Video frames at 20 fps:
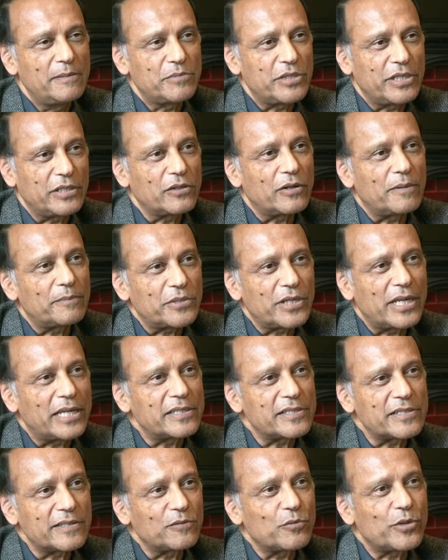pretty
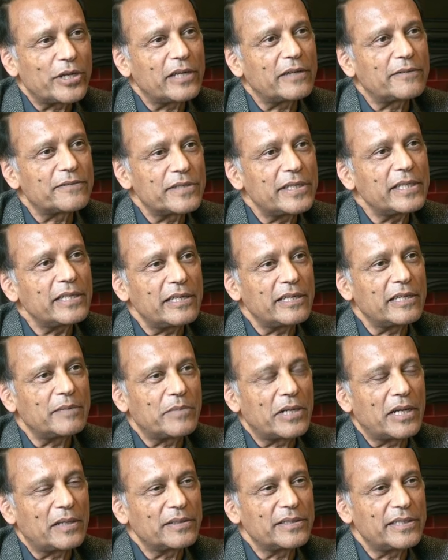comprehensive way of thinking
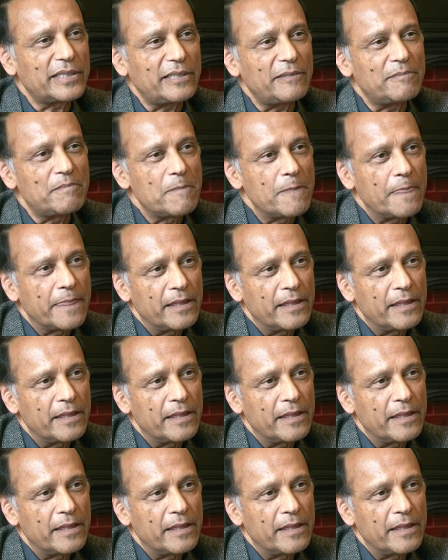about the